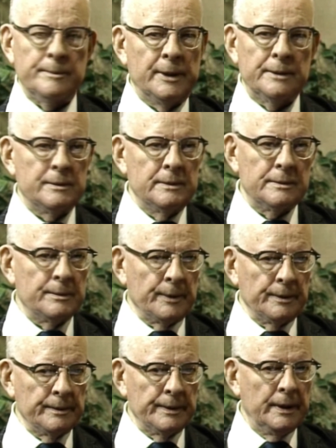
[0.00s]
about this
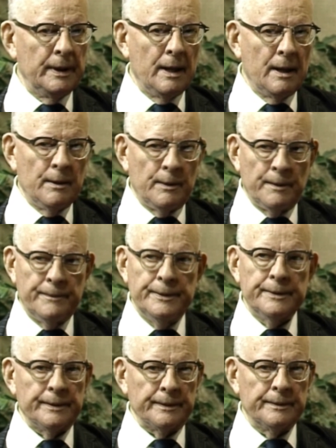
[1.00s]
world, or
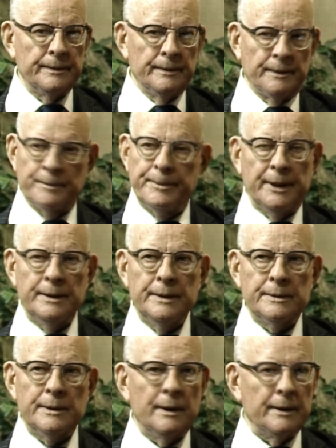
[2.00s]
physics, or
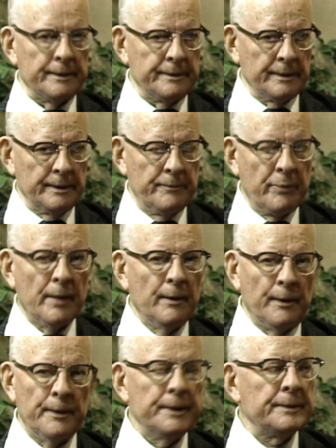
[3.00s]
paleontology,
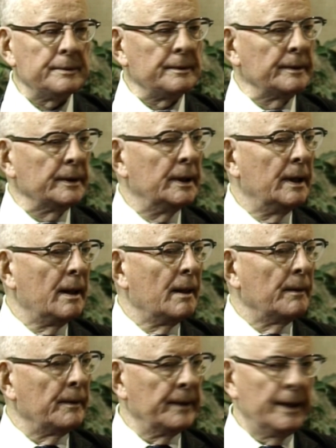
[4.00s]
or history,
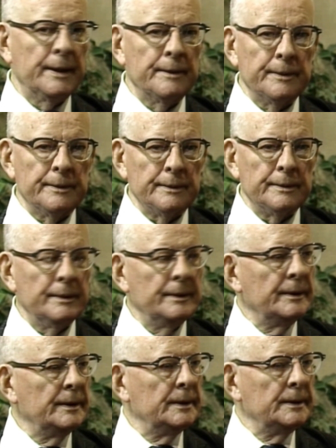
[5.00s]
or languages.
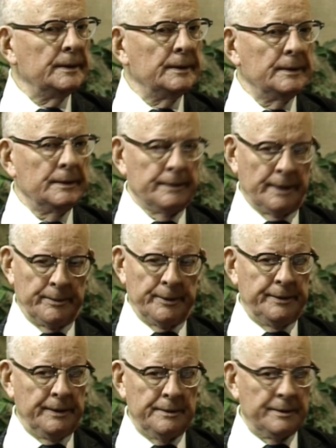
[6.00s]
That
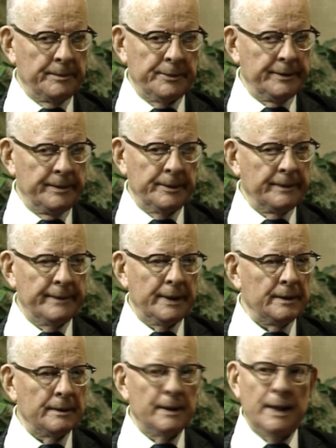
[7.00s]
would teach them something
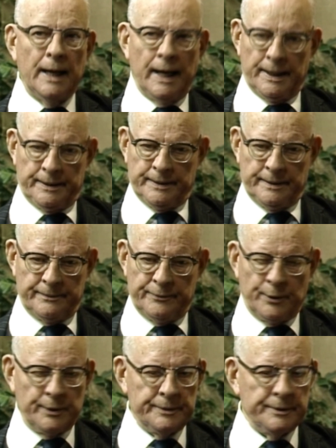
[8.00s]
vital, and
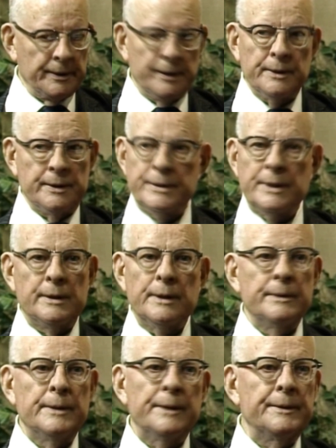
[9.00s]
unfortunately, they
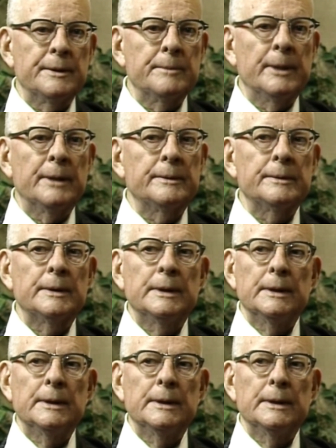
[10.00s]
learn nothing about it.